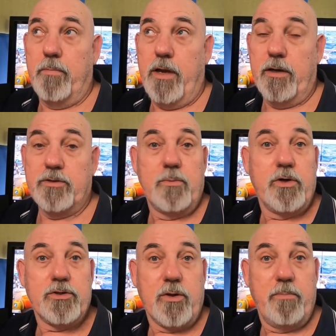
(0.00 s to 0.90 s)
there
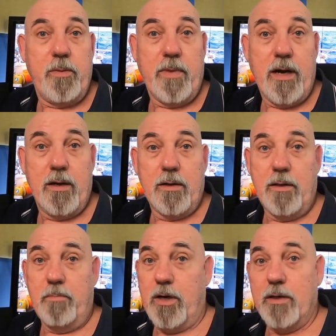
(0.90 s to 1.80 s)
somewhere is going to be my
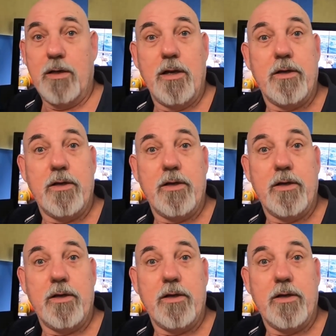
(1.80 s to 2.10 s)
ugly mug.